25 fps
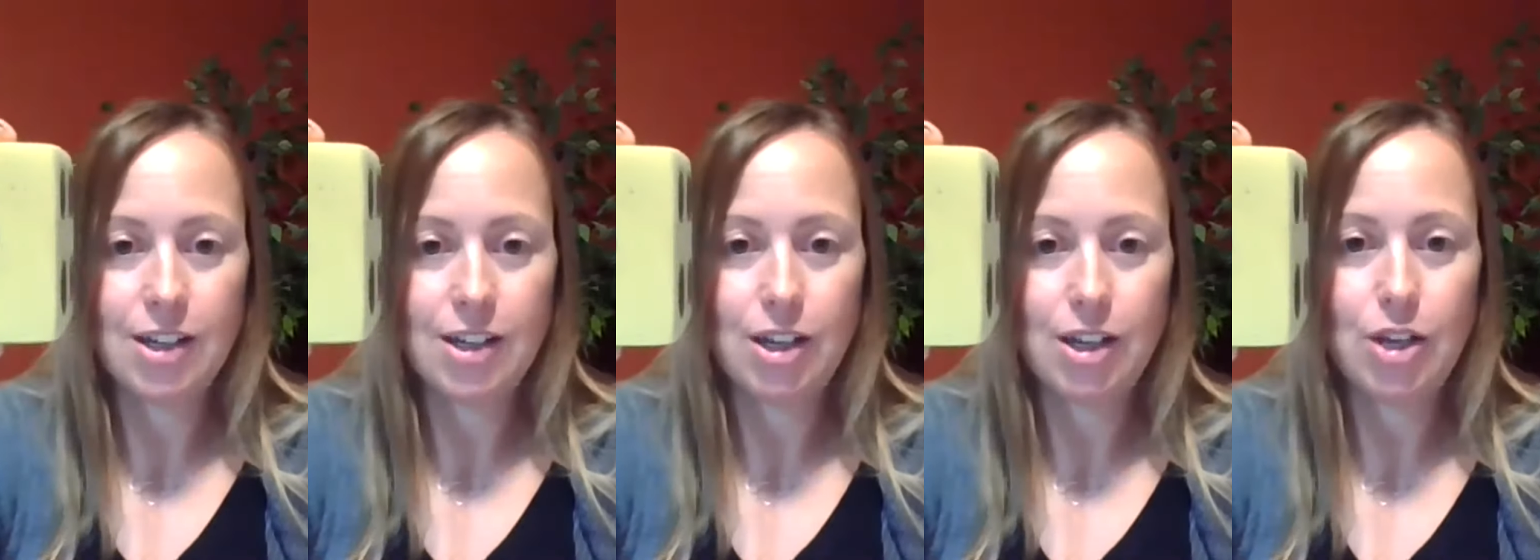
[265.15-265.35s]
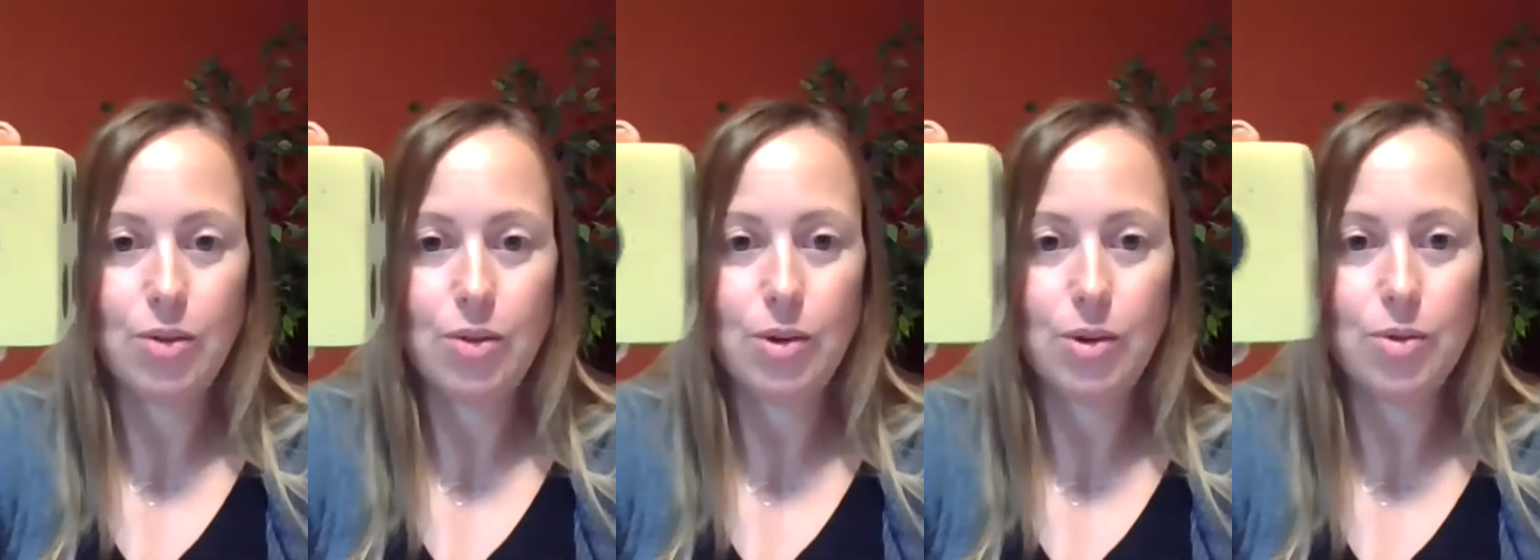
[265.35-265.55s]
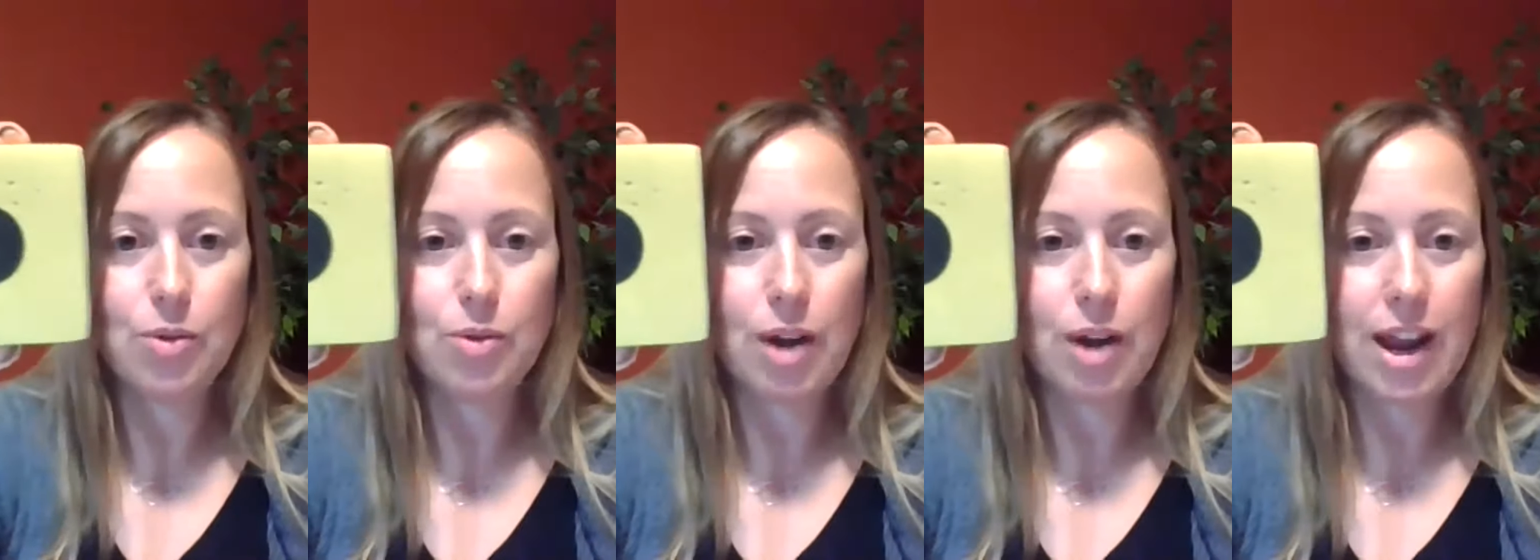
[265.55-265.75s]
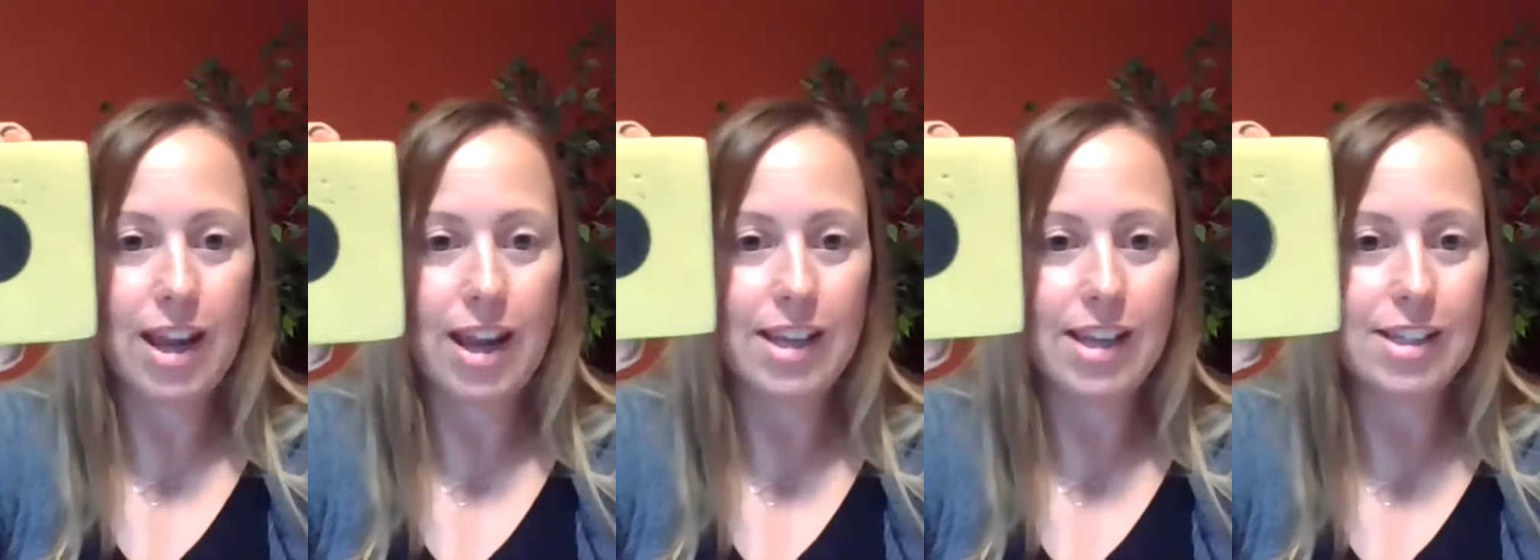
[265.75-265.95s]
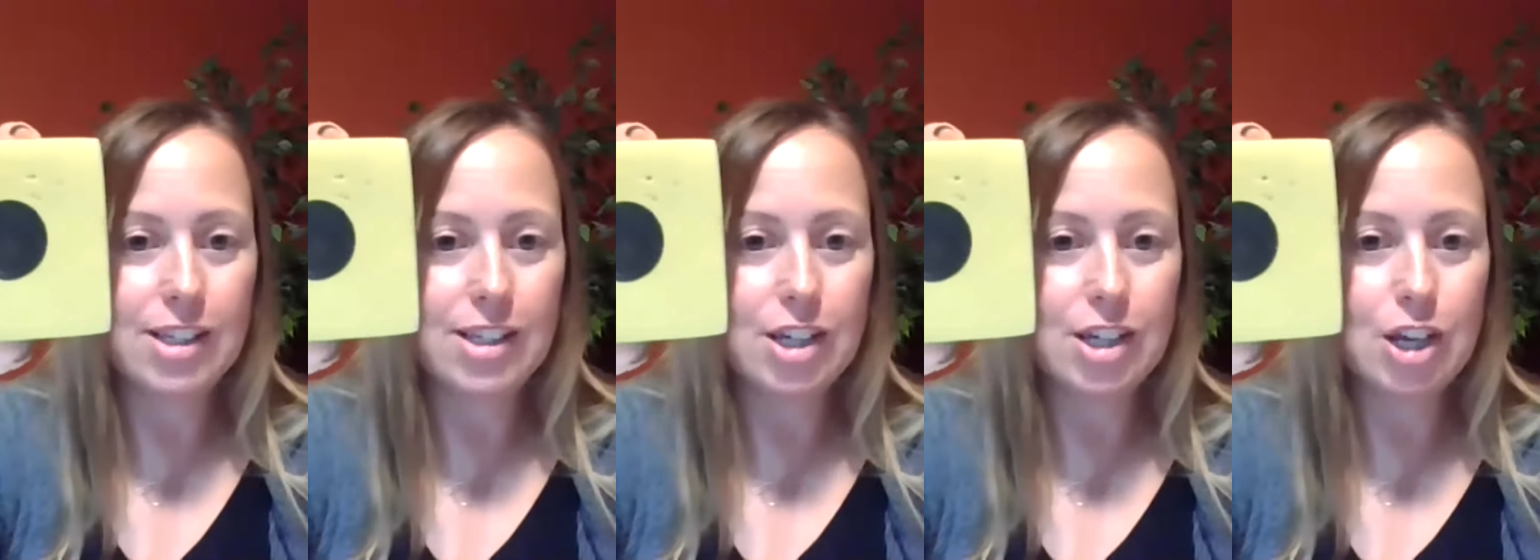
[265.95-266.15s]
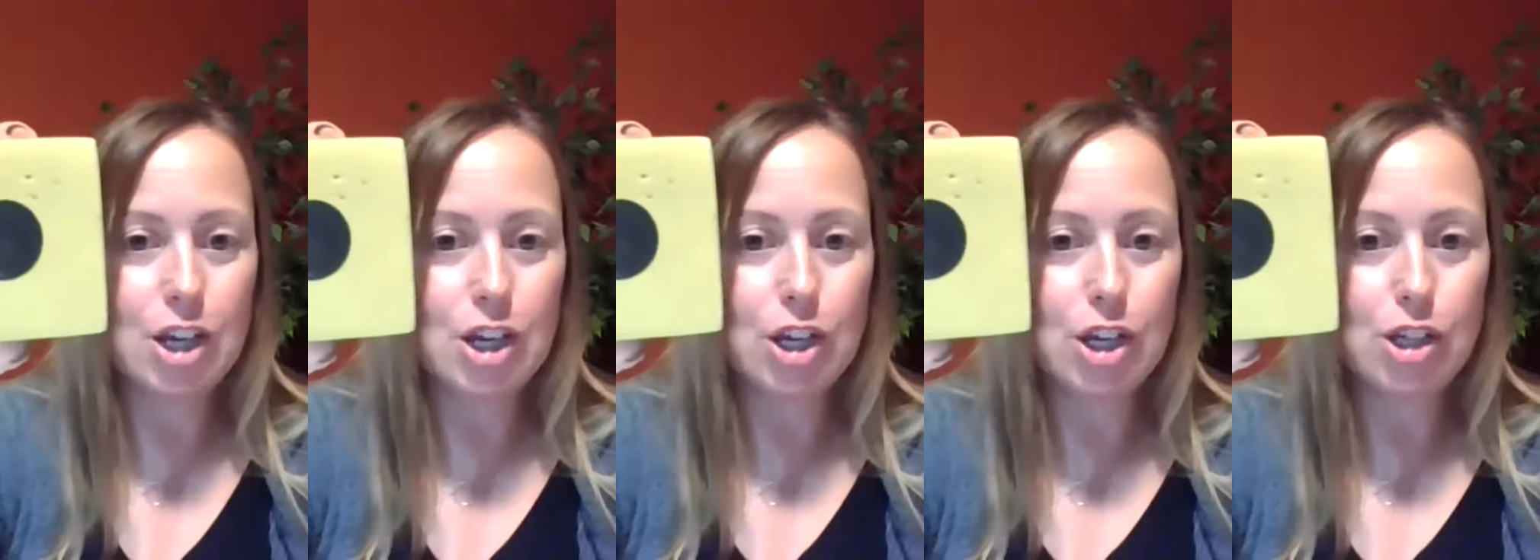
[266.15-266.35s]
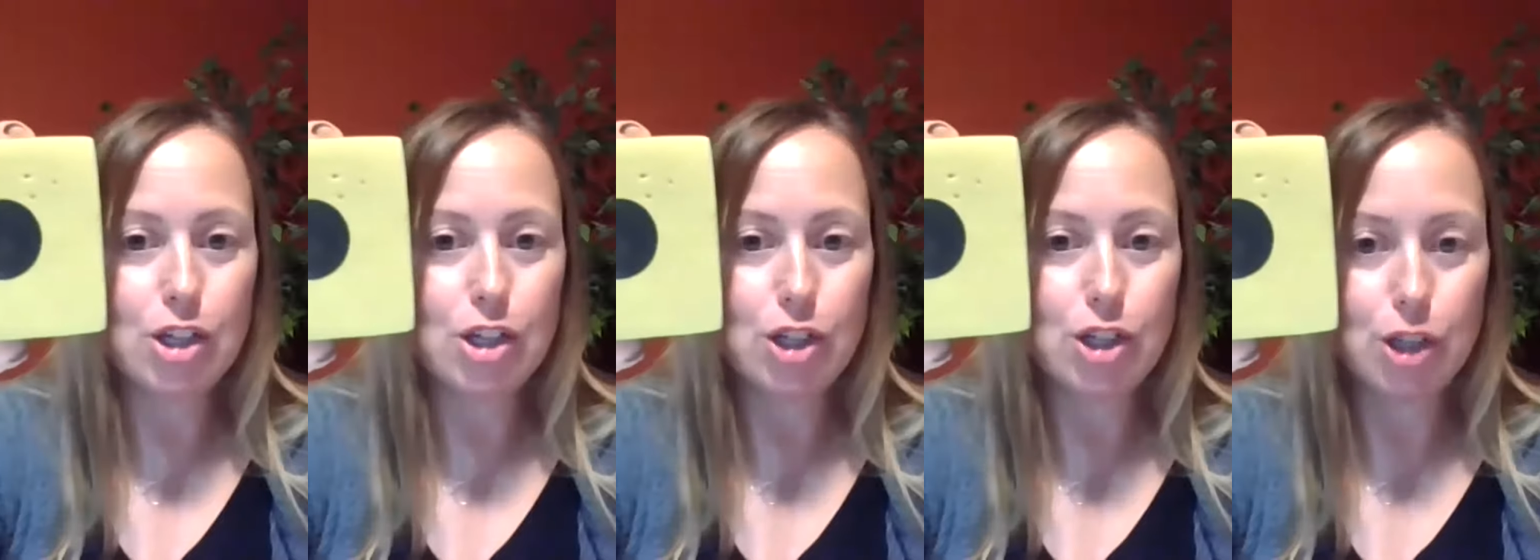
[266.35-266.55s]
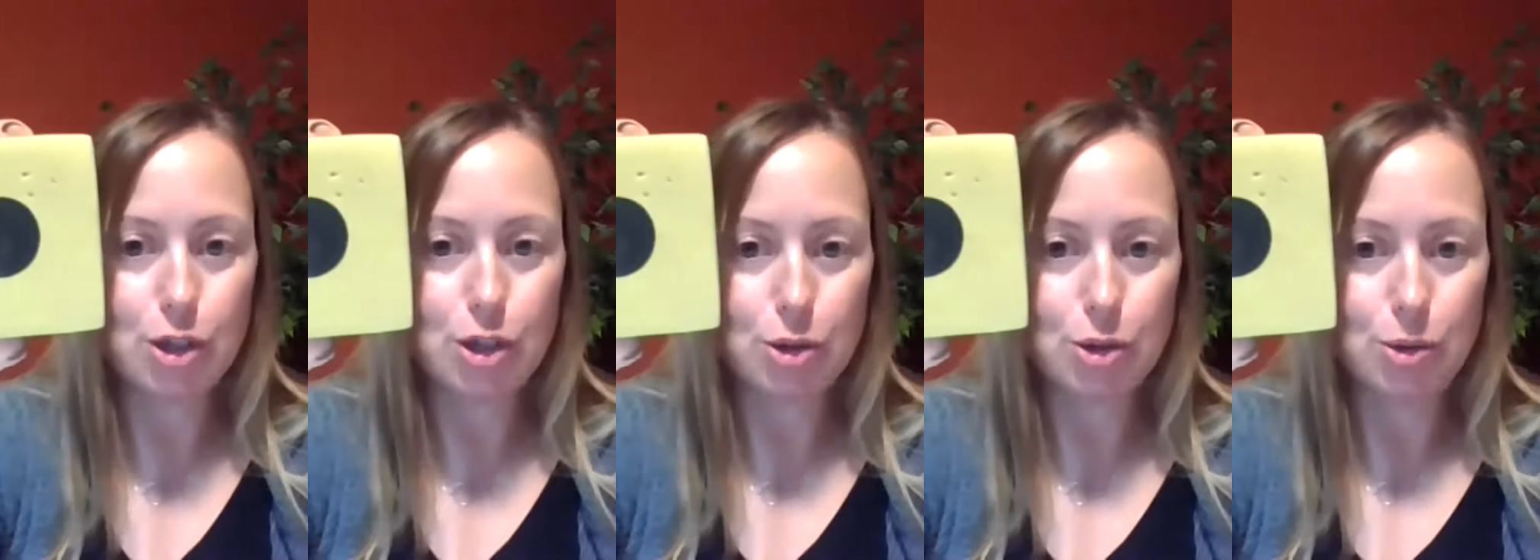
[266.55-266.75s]
you would write
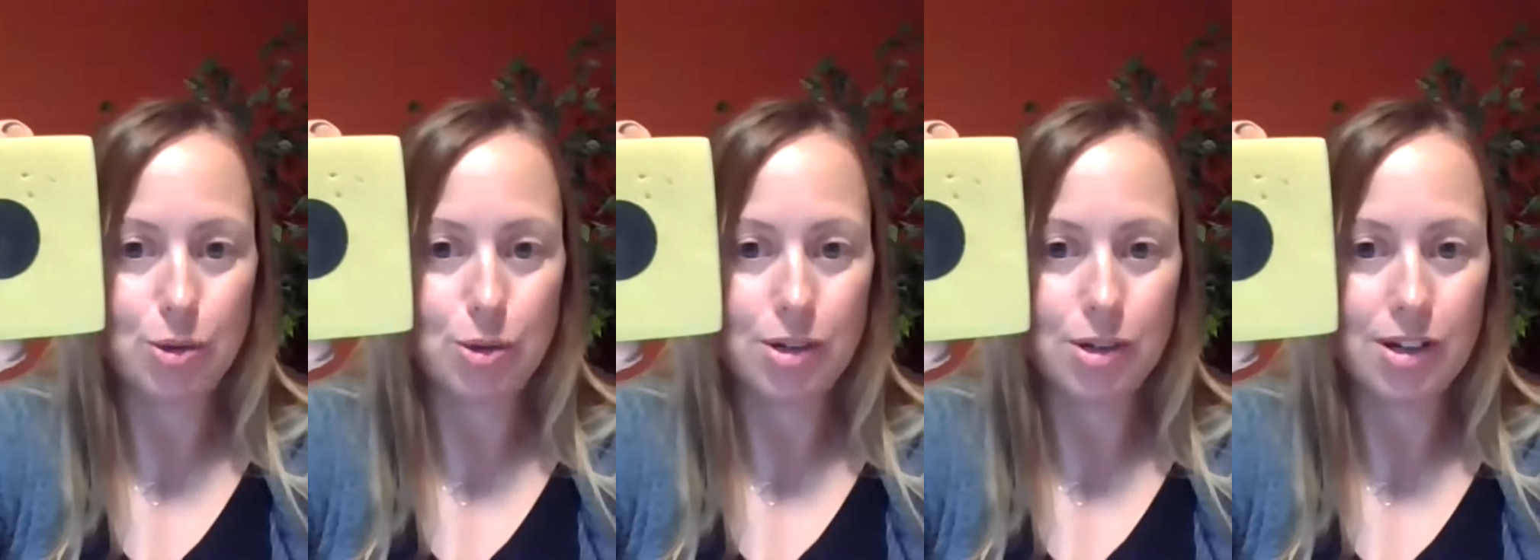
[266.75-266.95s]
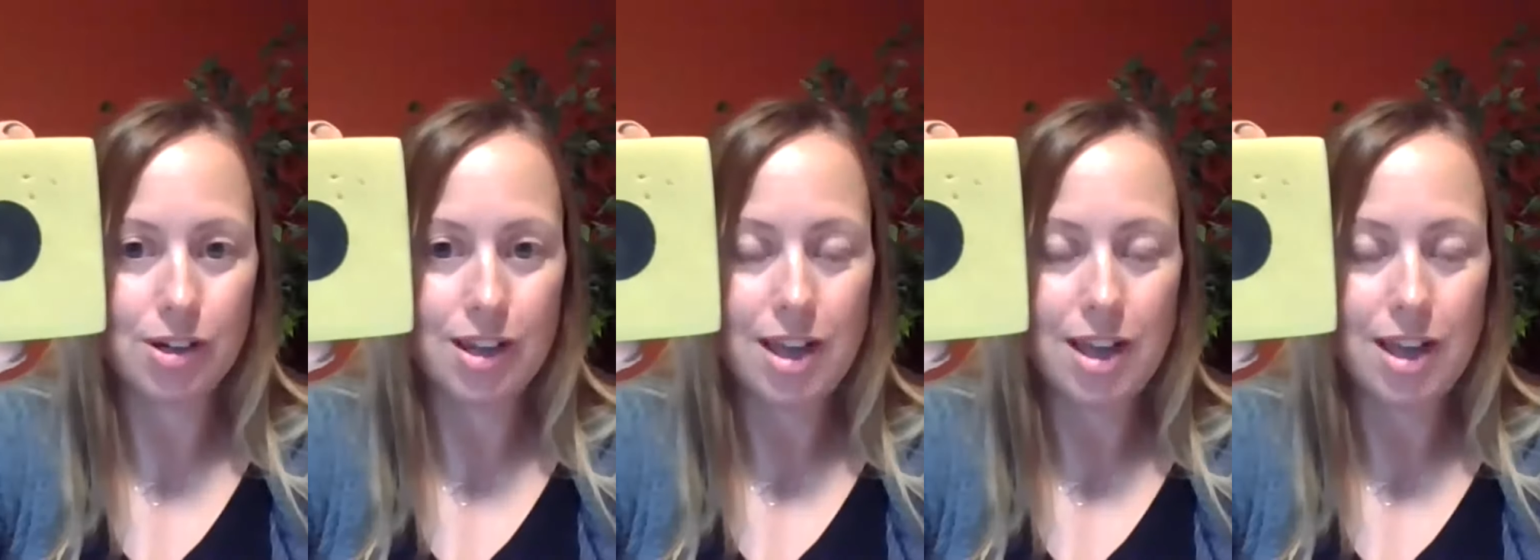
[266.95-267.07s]
2,